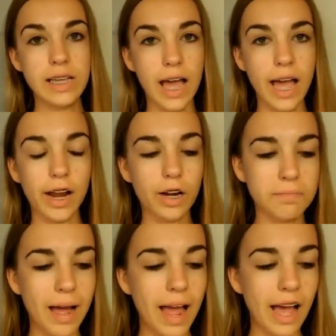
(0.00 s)

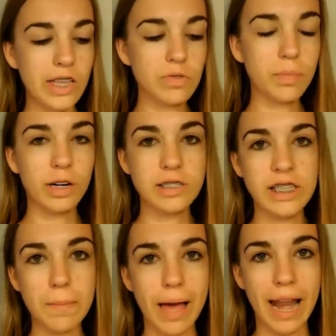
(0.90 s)
tired. My eyes were burning
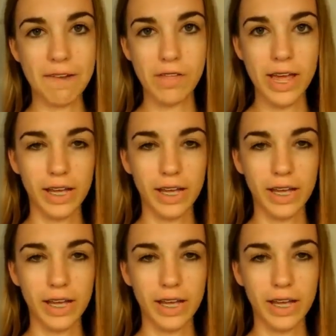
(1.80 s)
so bad I felt